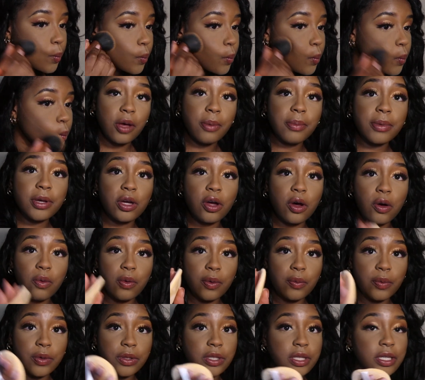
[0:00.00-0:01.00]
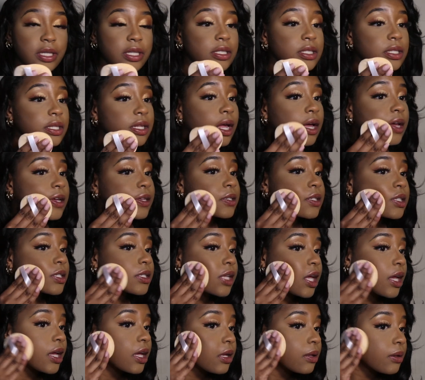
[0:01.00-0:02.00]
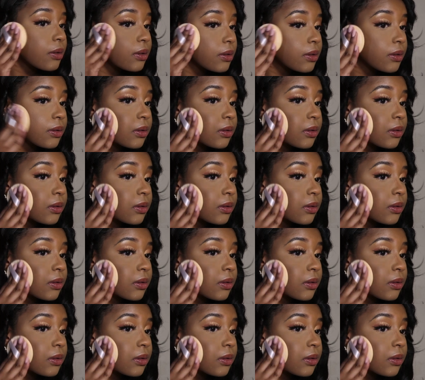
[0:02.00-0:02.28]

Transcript: So I'm gonna go in with this to like set